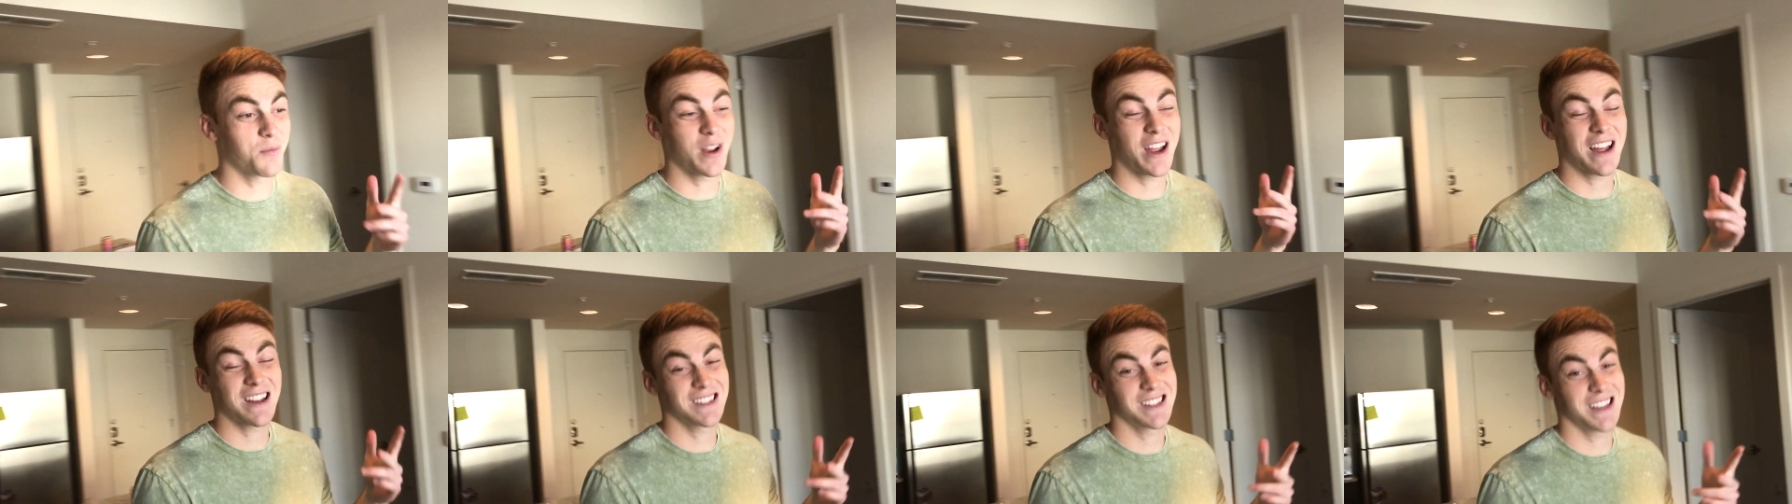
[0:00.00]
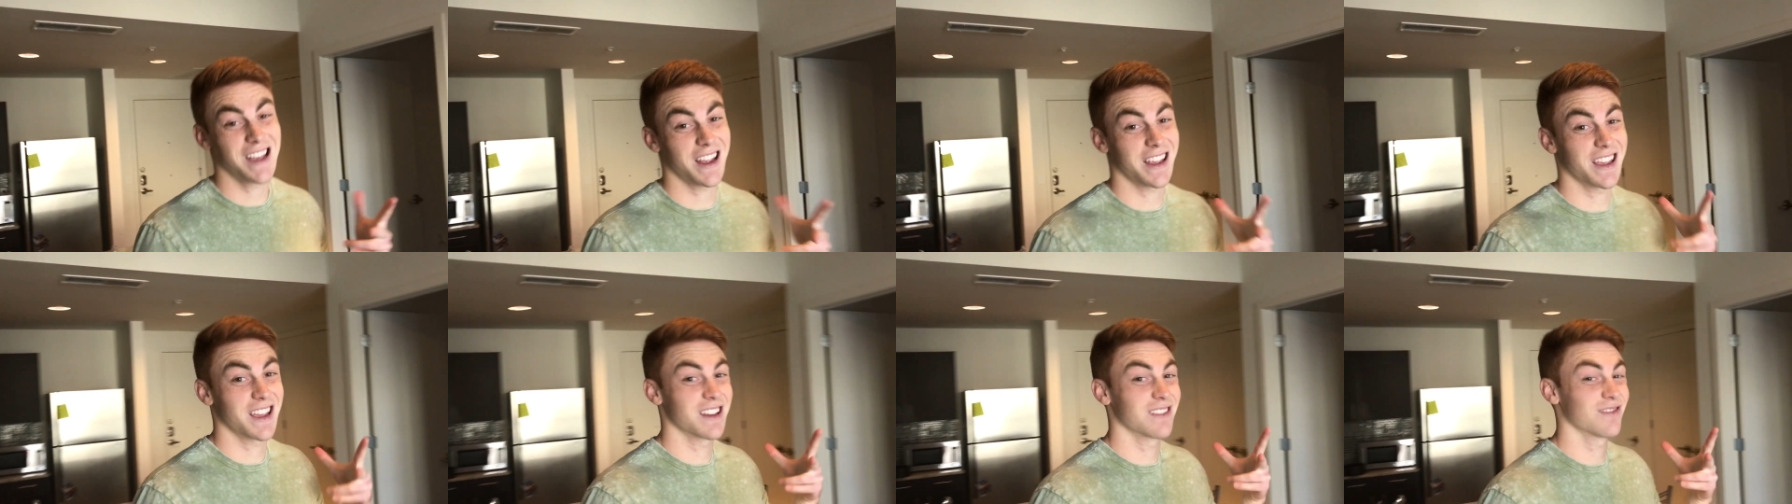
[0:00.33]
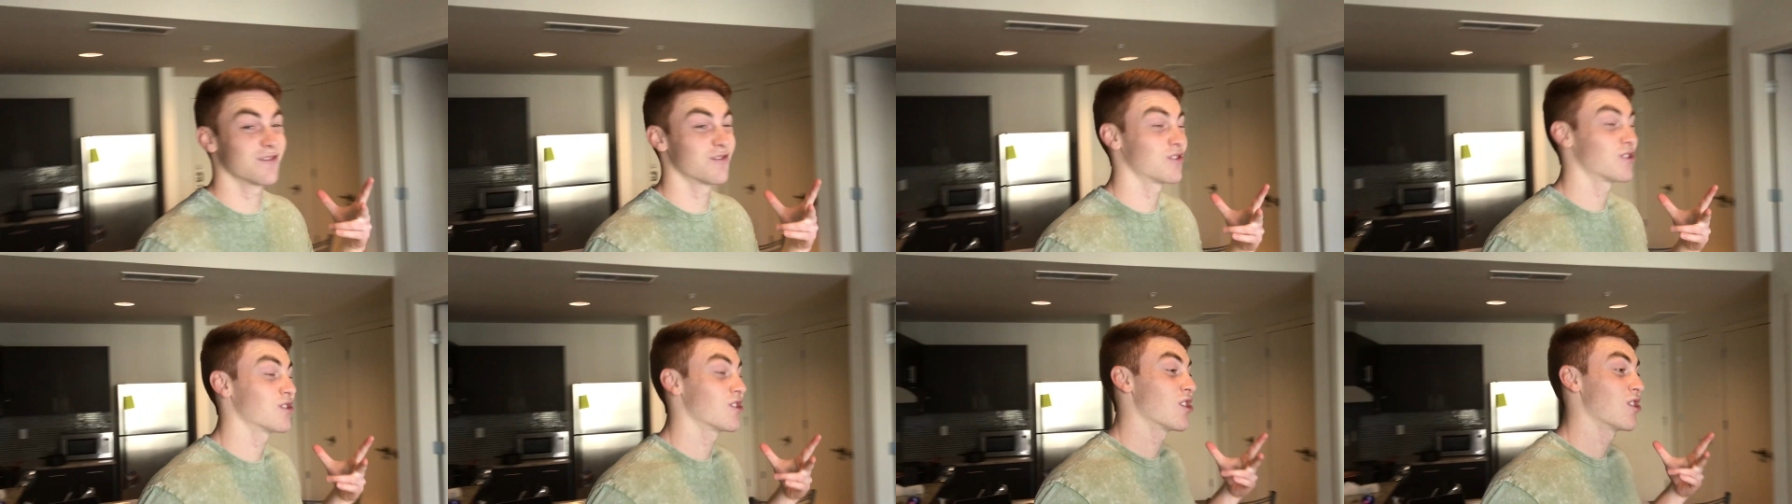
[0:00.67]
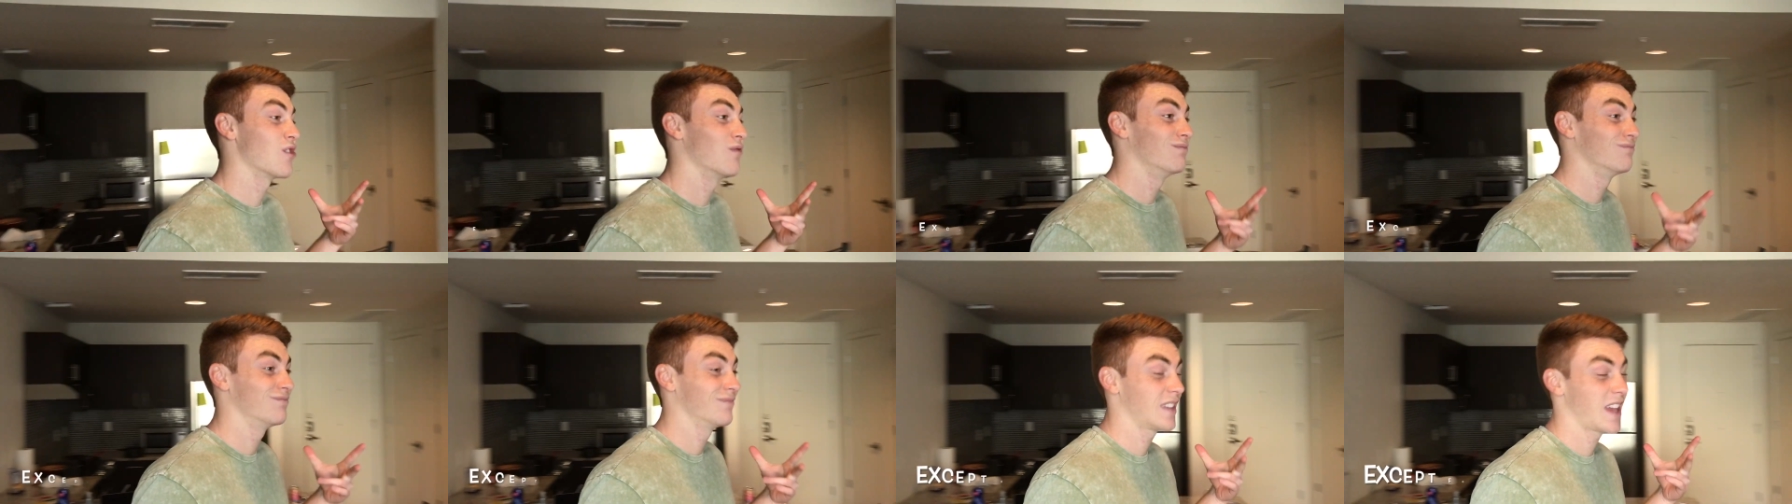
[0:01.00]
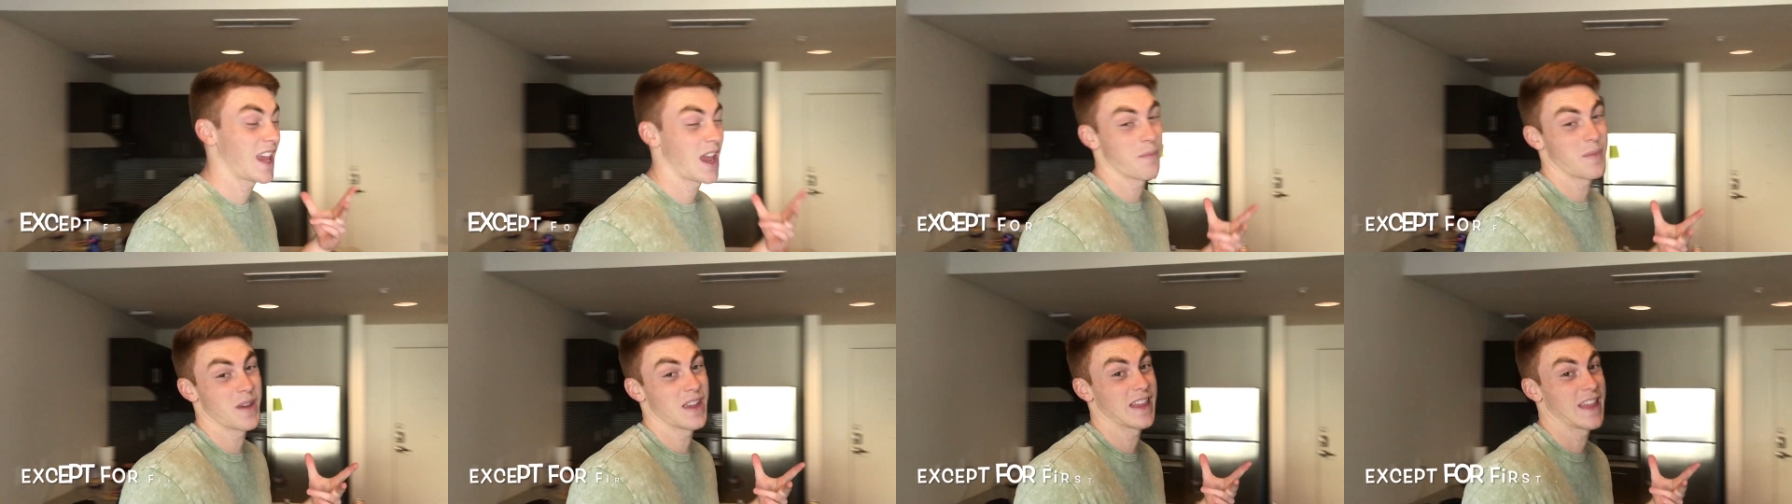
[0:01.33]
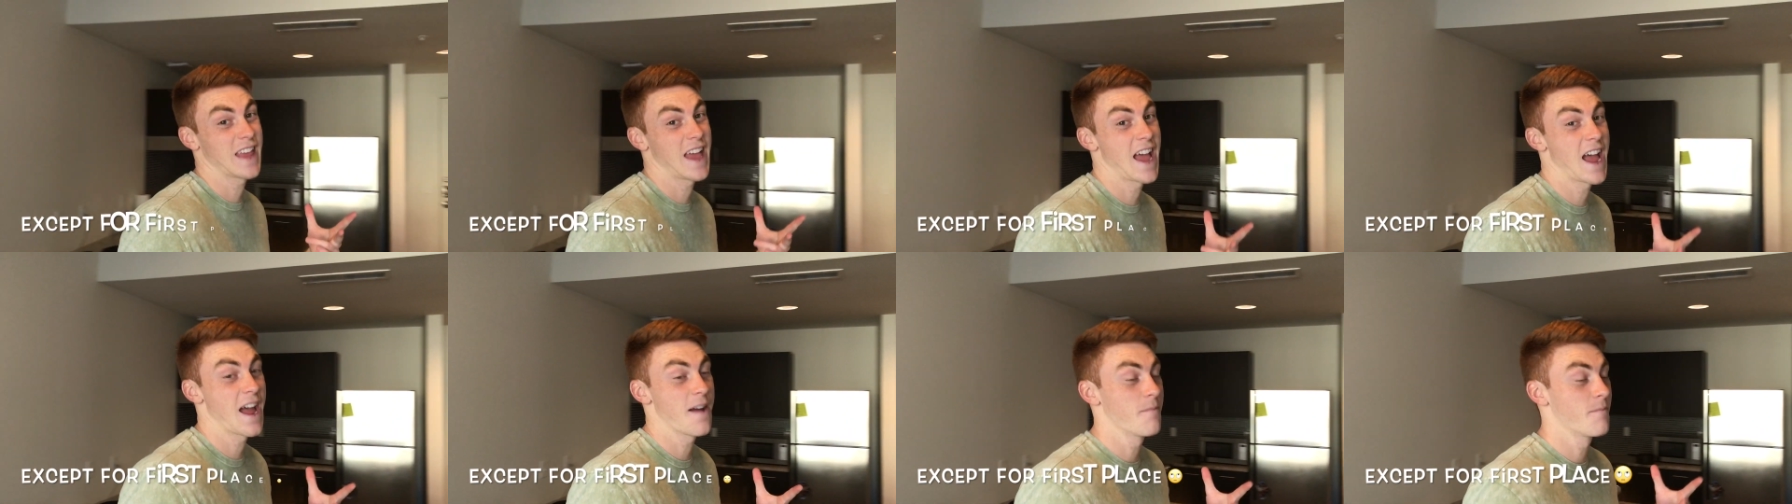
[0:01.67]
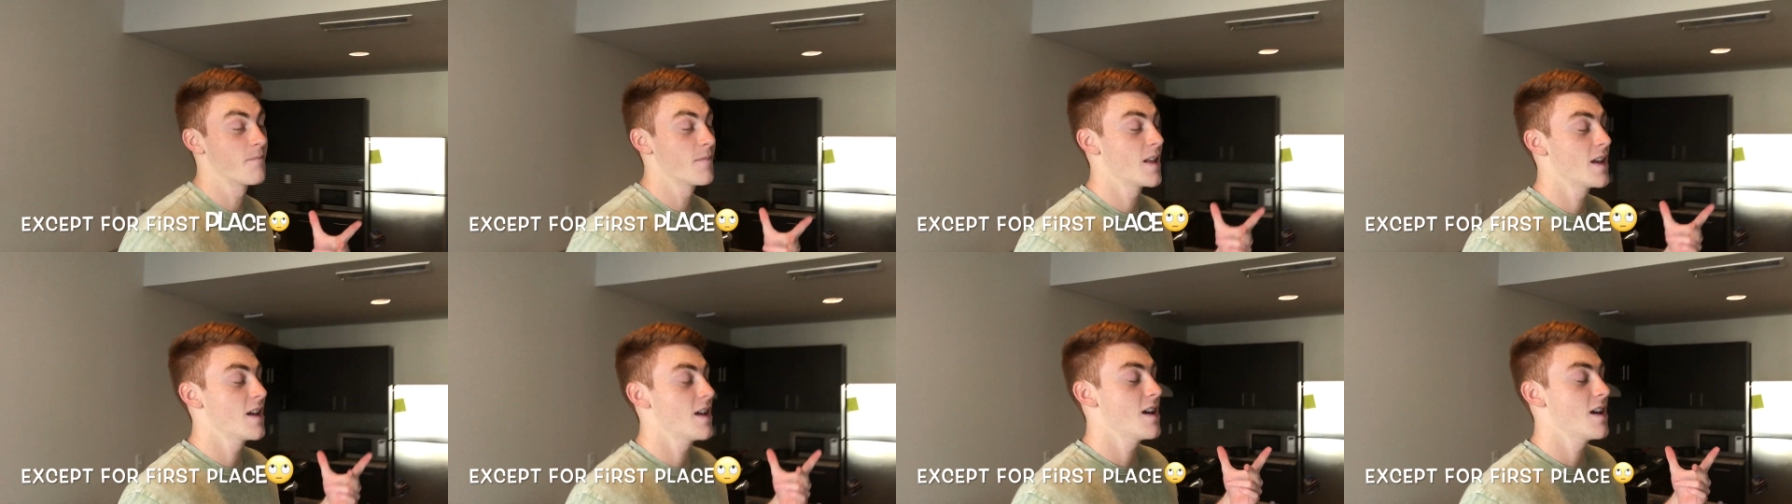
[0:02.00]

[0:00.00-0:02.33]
we got second, so can't beat that.